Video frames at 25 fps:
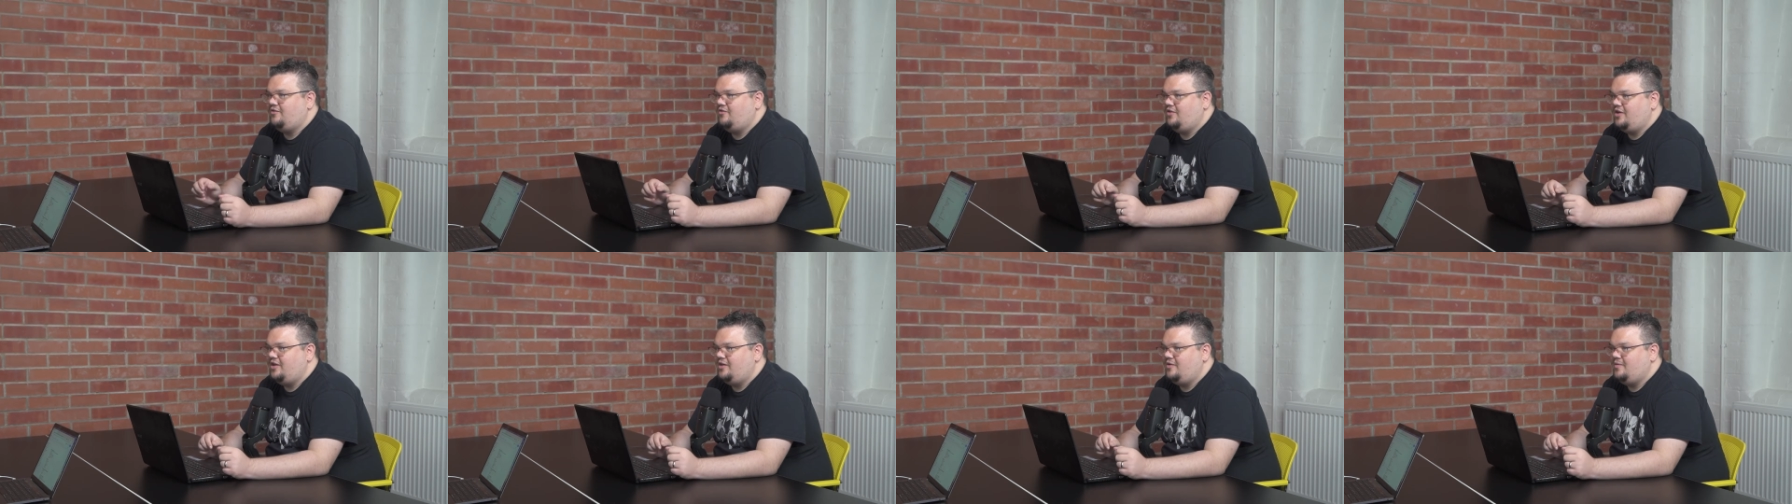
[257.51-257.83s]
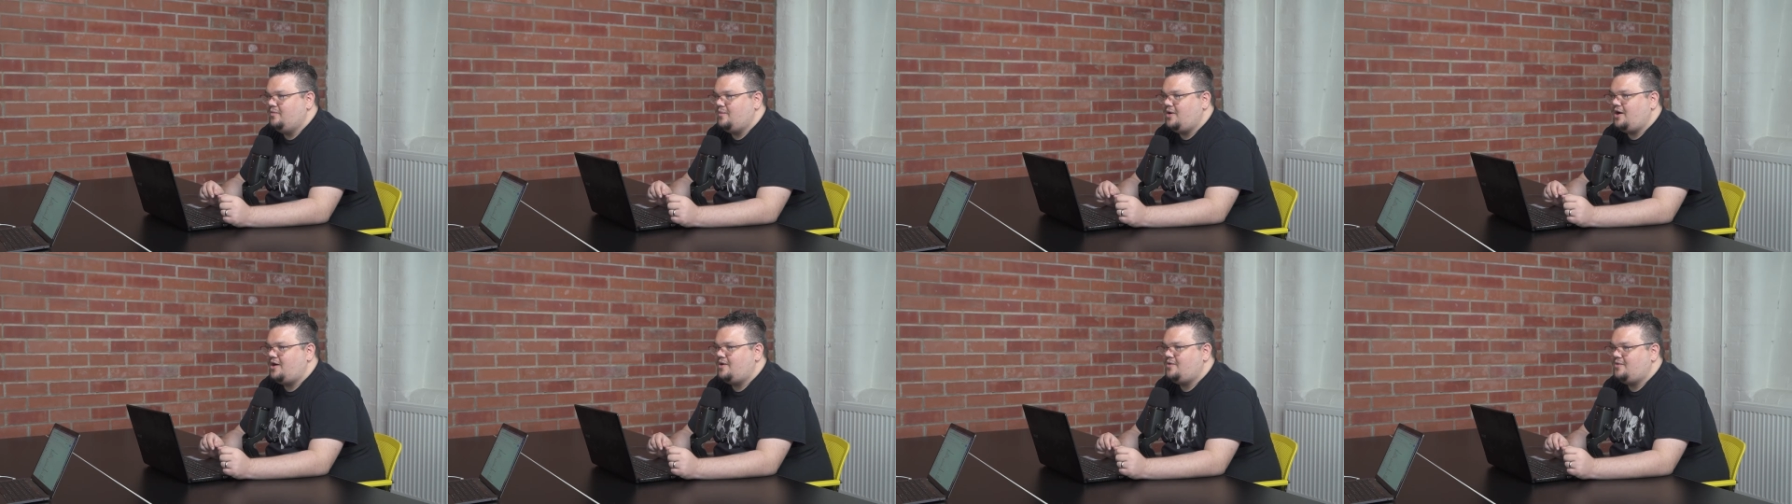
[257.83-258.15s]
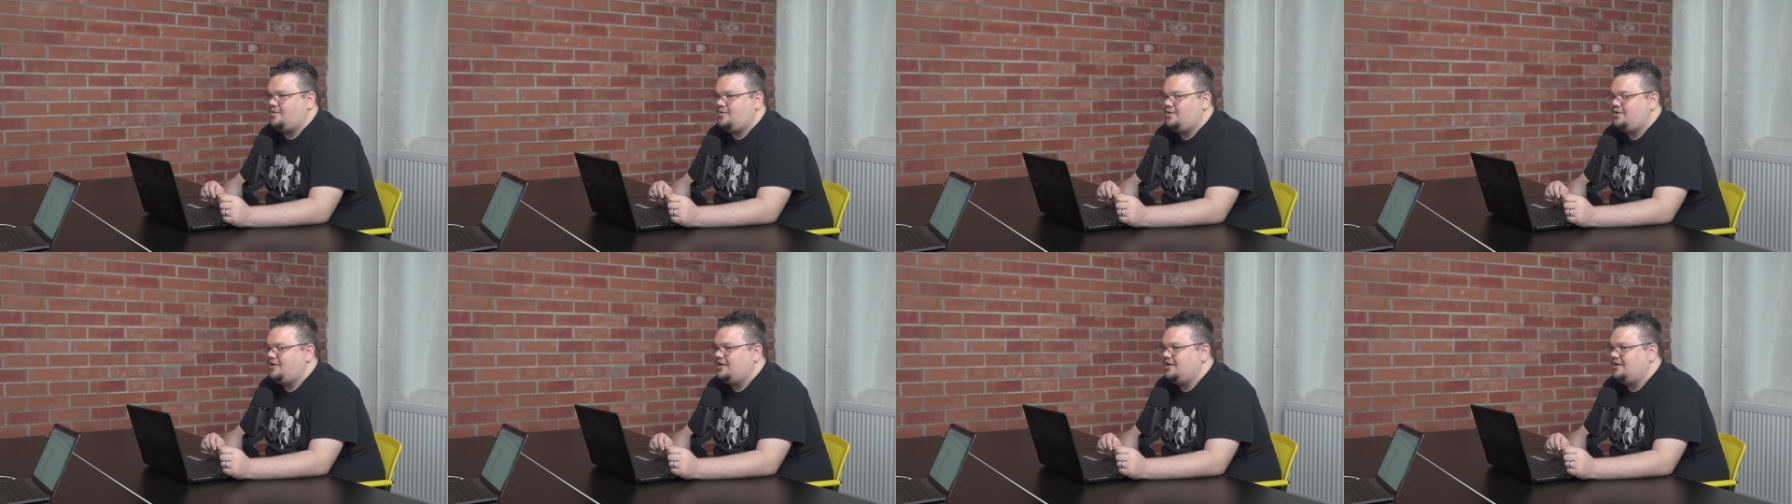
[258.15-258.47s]
right, wow,
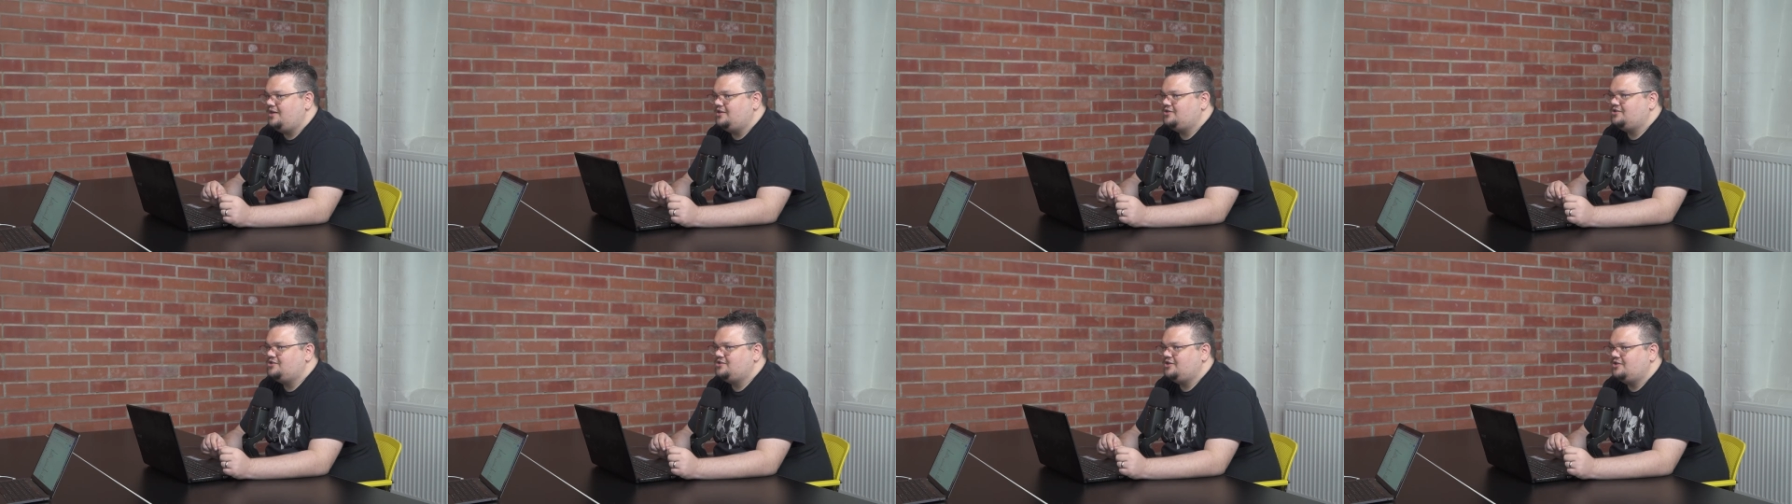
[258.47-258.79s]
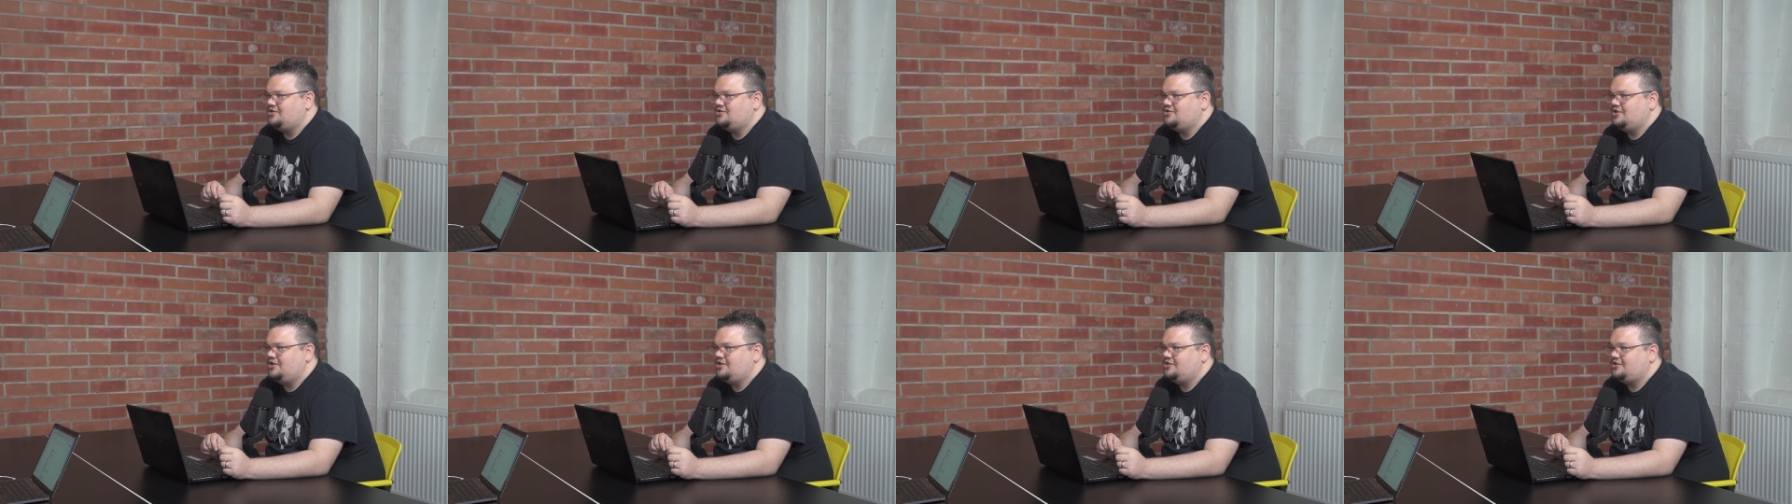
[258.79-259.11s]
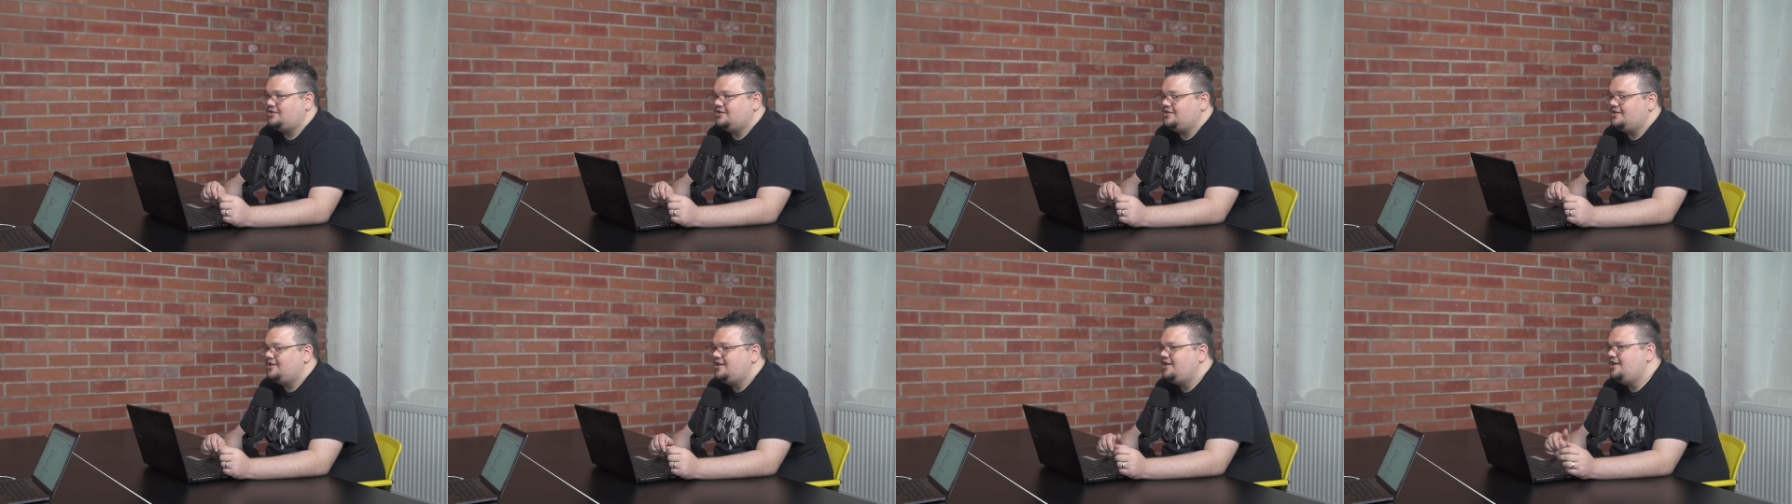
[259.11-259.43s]
okay, this is
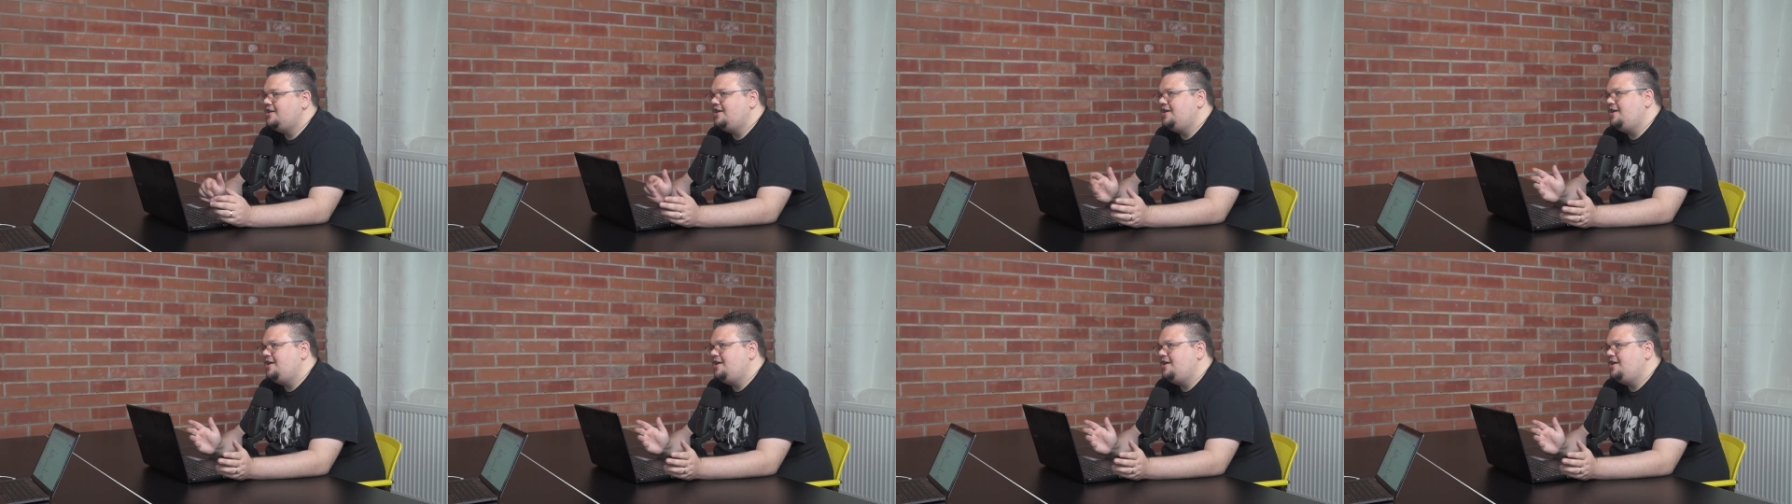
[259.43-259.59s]
interesting.